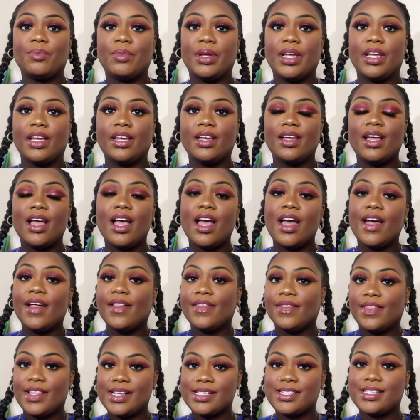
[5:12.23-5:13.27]
for me,
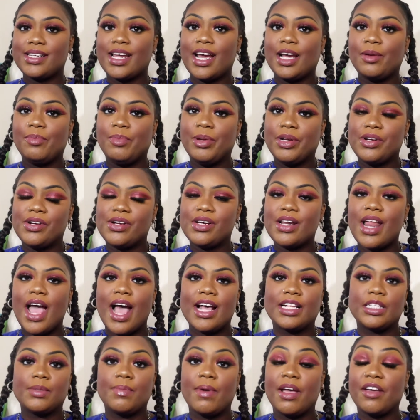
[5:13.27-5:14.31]
this time period
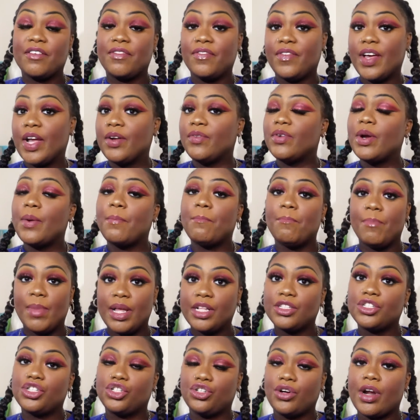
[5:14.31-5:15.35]
has my favorite
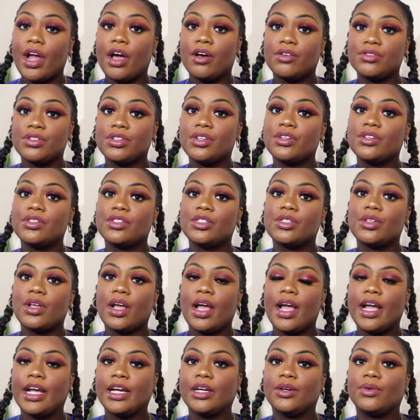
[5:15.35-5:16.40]
men's
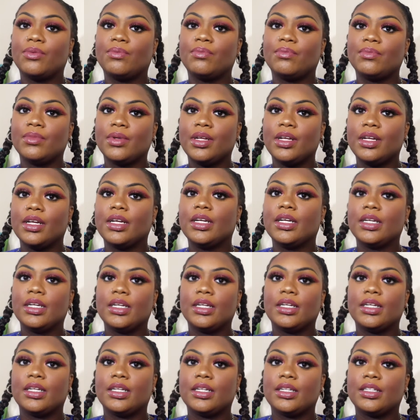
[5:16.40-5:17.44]
trousers, and
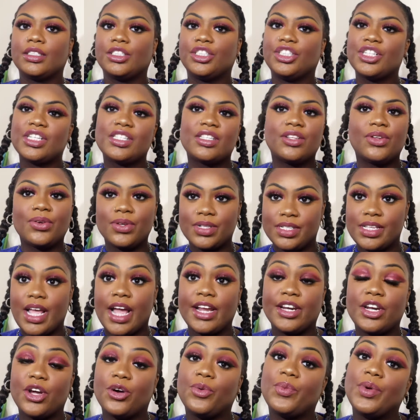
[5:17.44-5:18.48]
just a little
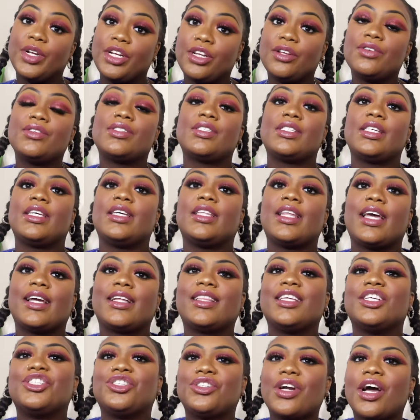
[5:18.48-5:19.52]
side note, we do see
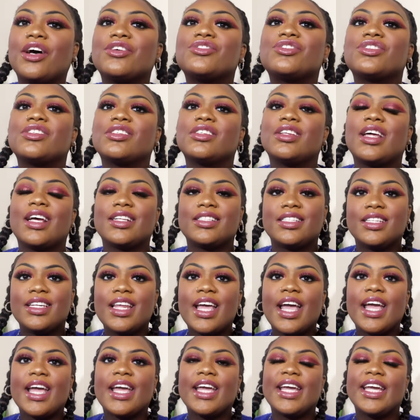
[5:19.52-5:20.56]
like these trousers a lot
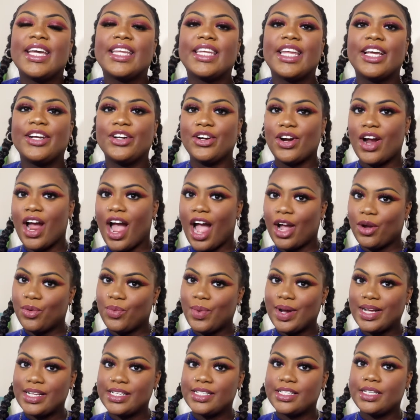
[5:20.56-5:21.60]
today and like our
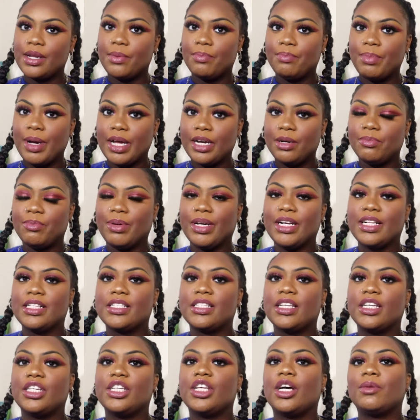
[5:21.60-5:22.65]
high-waisted button, but
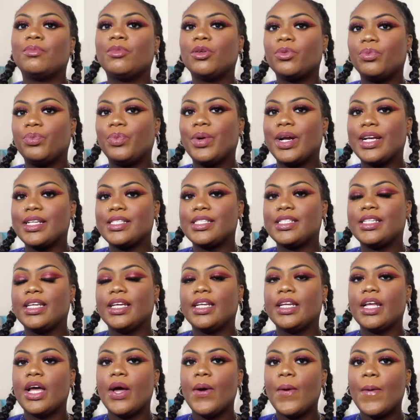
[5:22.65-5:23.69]
it's a
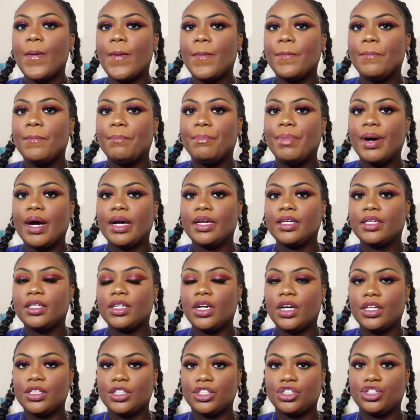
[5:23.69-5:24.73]
double-breasted
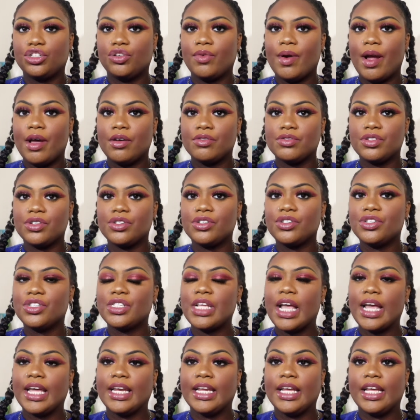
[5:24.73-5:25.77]
button on the
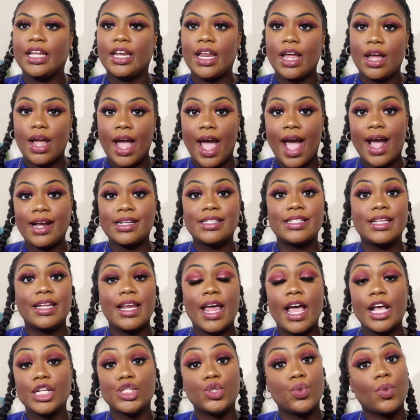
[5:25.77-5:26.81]
trousers, and it
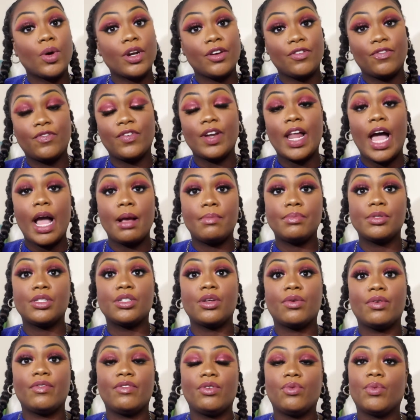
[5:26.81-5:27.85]
acted as one flap,
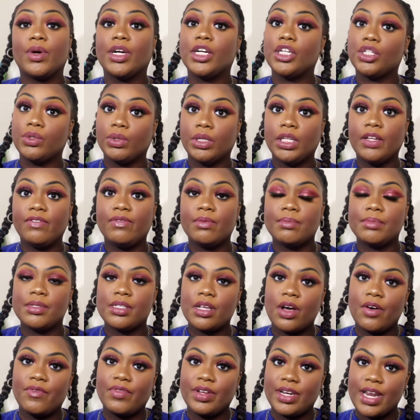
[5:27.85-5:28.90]
so if he wanted to relieve
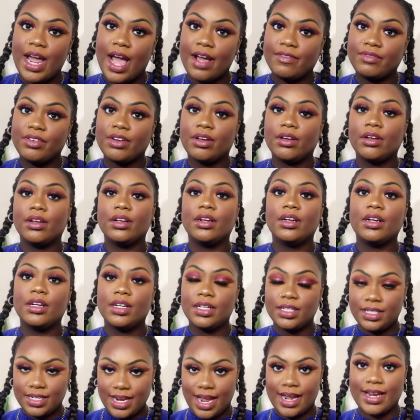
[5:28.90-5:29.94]
himself, he'd have to
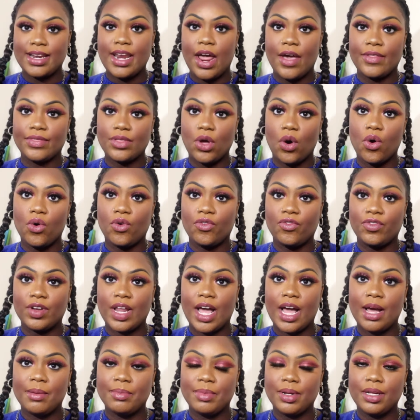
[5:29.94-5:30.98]
take down the whole
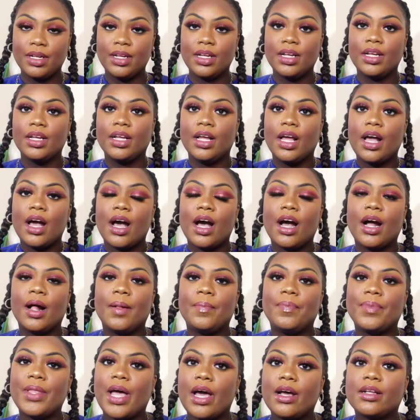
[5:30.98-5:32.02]
flap.
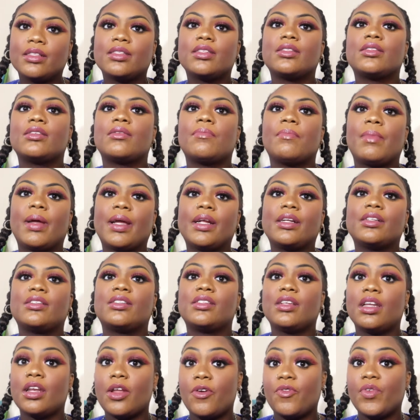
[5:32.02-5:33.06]
That's the main
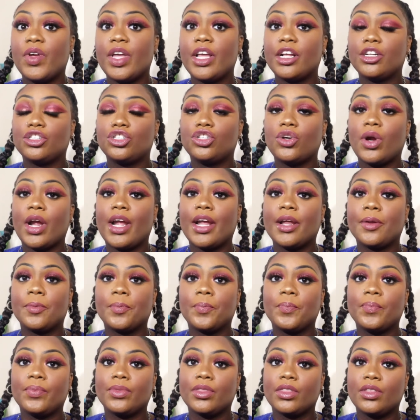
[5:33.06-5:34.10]
significant trait
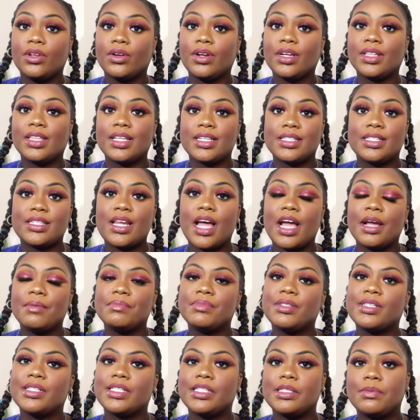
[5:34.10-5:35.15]
during this
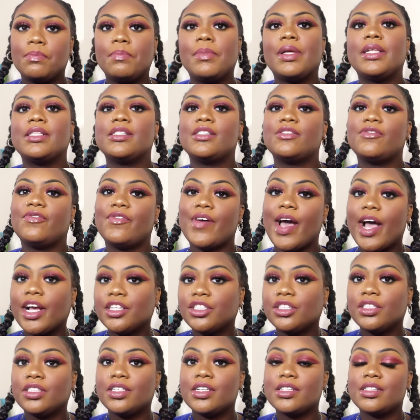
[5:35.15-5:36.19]
time, since men's
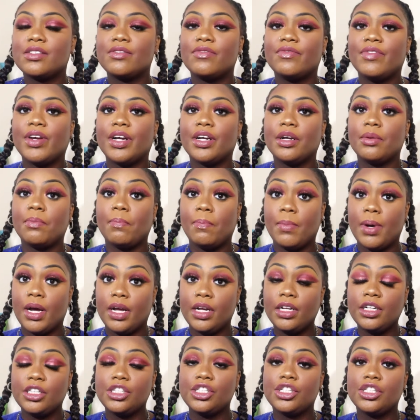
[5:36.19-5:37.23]
fashion doesn't vary
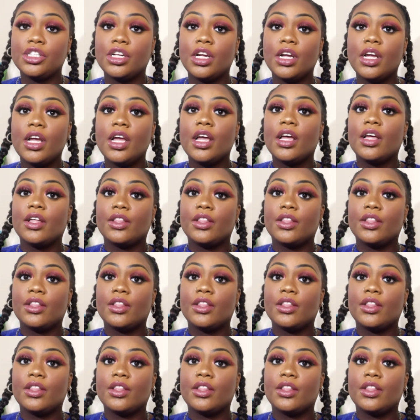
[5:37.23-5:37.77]
much.